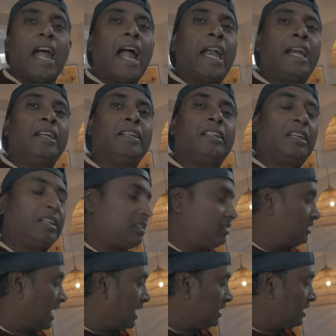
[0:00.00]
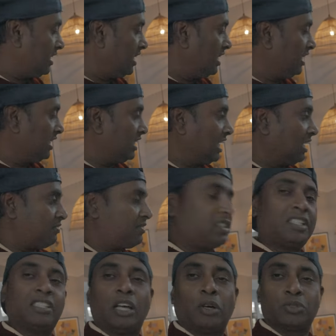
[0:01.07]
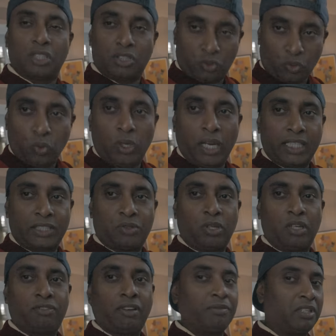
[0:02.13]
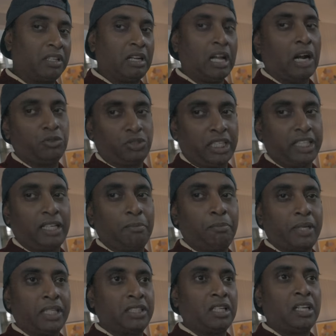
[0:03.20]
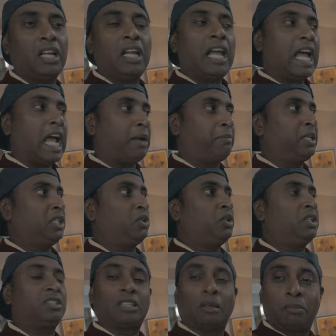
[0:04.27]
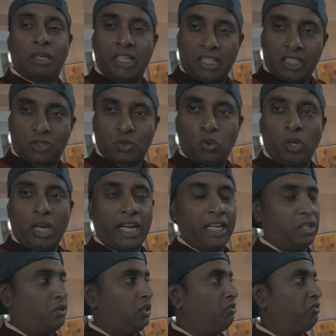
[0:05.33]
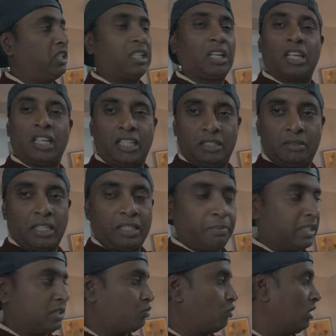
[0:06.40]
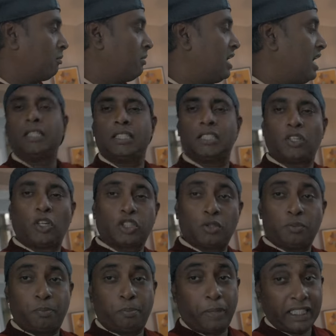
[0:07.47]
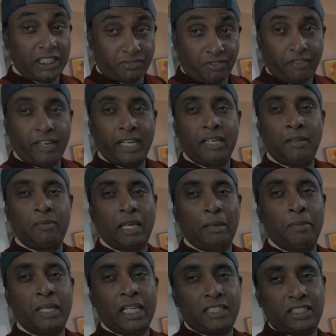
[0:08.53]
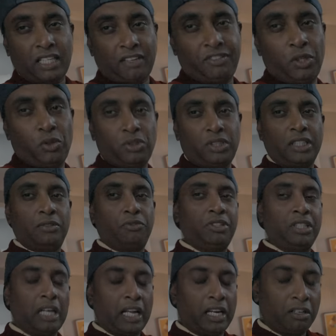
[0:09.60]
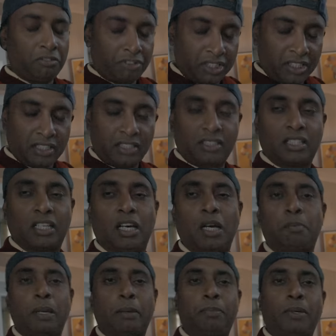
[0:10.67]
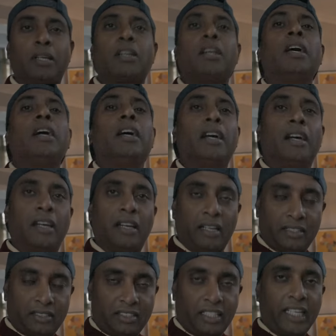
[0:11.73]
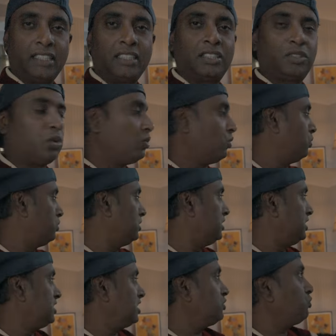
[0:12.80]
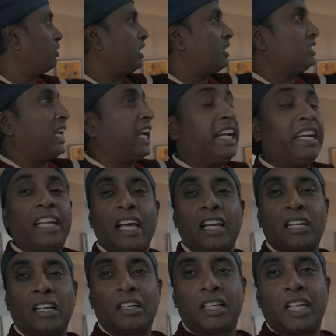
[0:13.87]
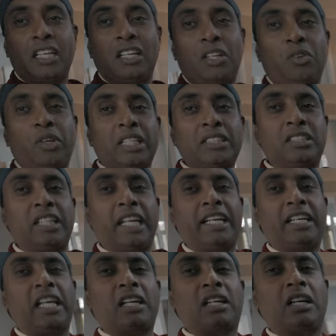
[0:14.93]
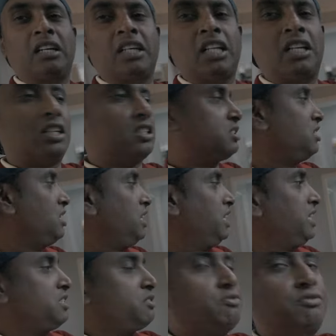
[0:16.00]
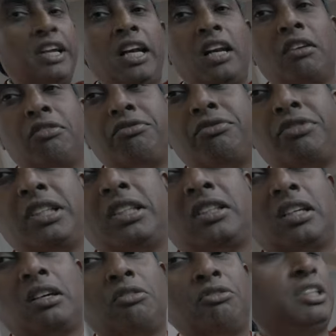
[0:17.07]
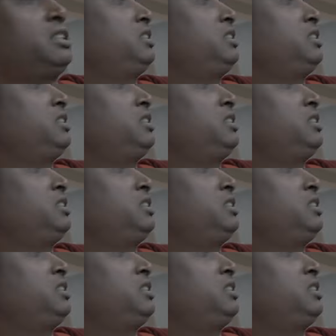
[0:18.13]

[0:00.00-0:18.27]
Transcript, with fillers: and that really keeps these houses cool actually from the outside temperature. I mean during summer it is cool, and during winter it, it makes warm. This is also pest preventive chemicals they have used it, it, along with this uh, paper uh, strips. So this is what the entire container, you can see the entire containers is filled up with uh, with